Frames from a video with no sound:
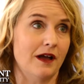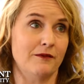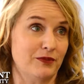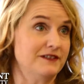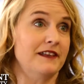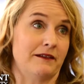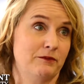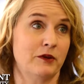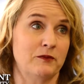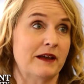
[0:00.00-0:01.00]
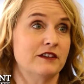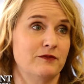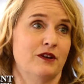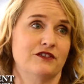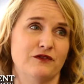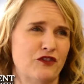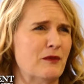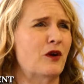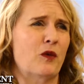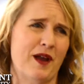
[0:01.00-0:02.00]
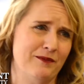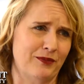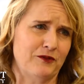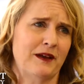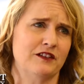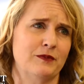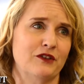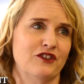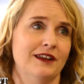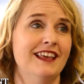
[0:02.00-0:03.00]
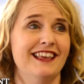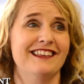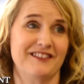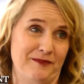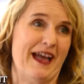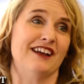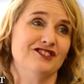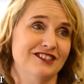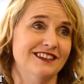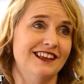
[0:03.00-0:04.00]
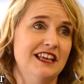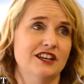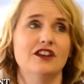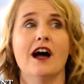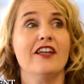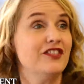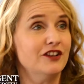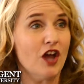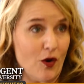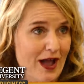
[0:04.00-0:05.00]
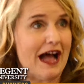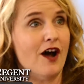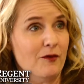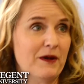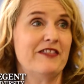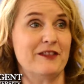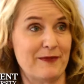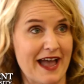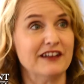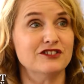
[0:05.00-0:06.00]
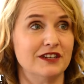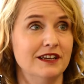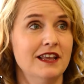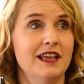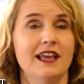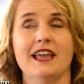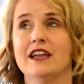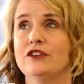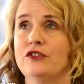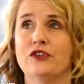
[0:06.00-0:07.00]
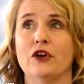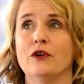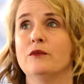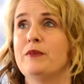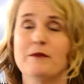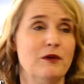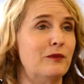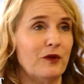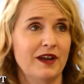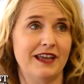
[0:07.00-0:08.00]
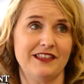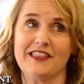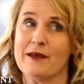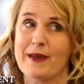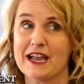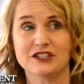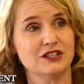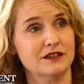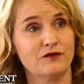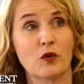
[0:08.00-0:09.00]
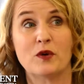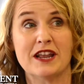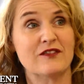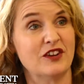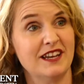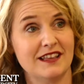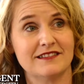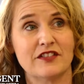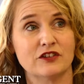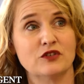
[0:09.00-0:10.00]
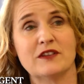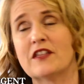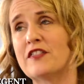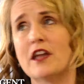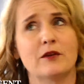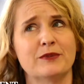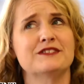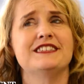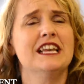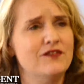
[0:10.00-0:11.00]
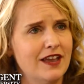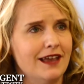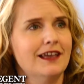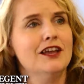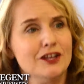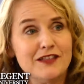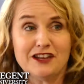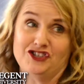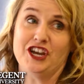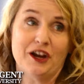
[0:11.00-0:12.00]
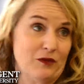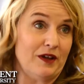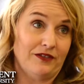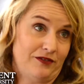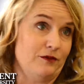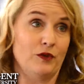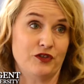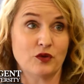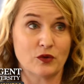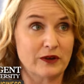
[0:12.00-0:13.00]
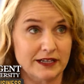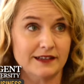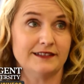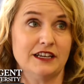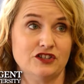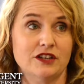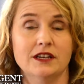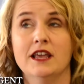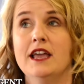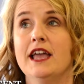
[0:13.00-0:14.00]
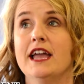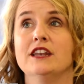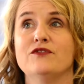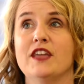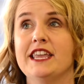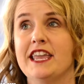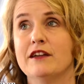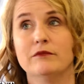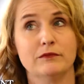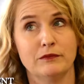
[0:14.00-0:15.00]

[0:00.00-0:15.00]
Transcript: prospective person from a great prospective person is the passion. Not the know-how, but the passion. And so people bring that passion for whatever it is that they're doing, that they are perceiving, they share with your organization. And if they can't